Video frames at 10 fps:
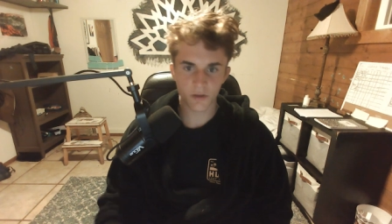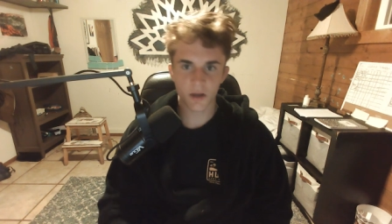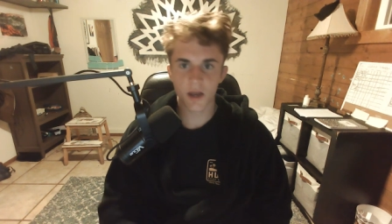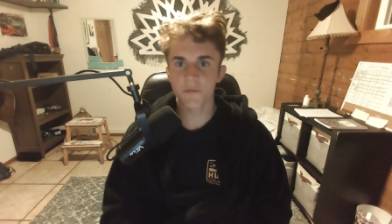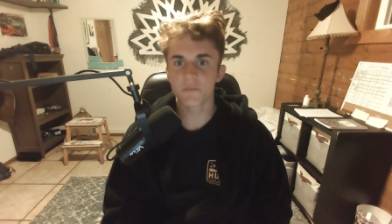
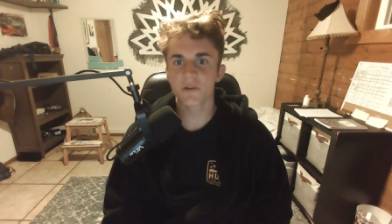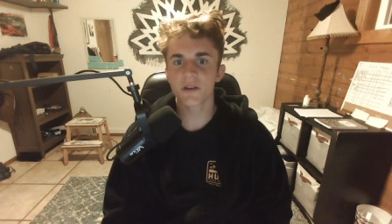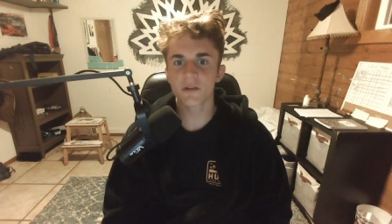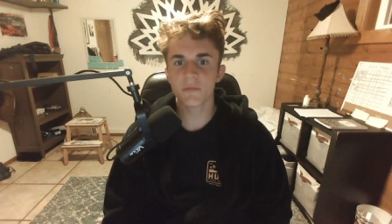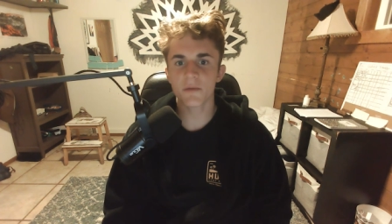I have a pretty
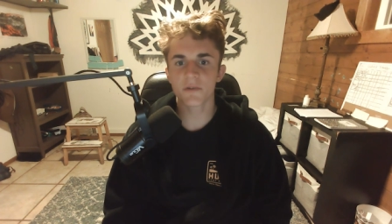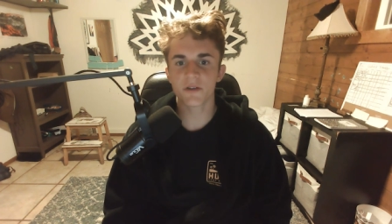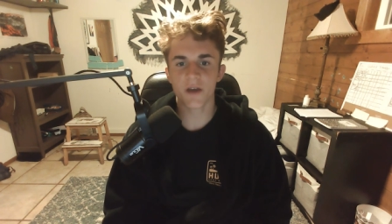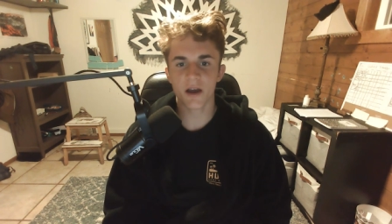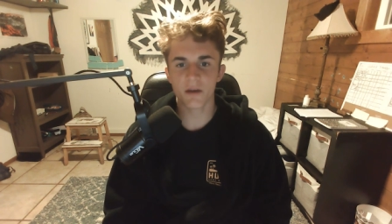good memory
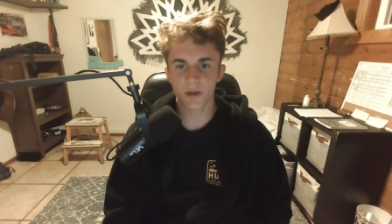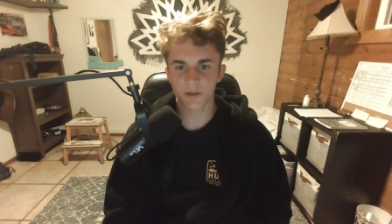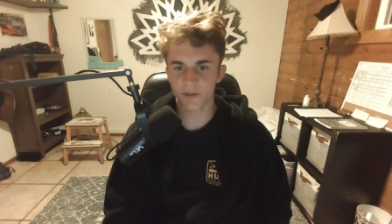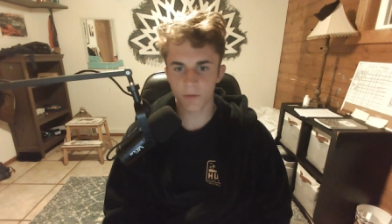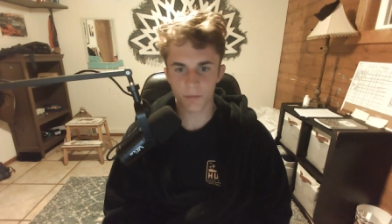of how my
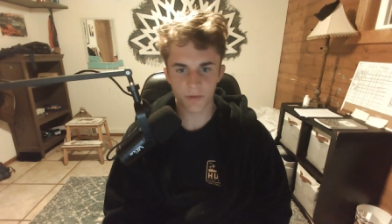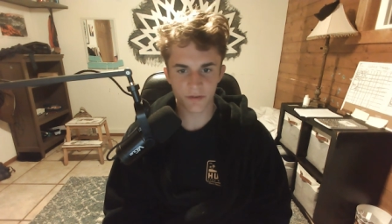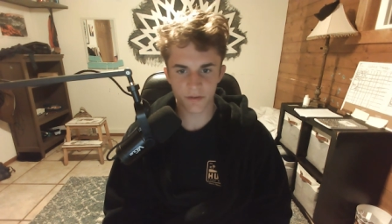summer breaks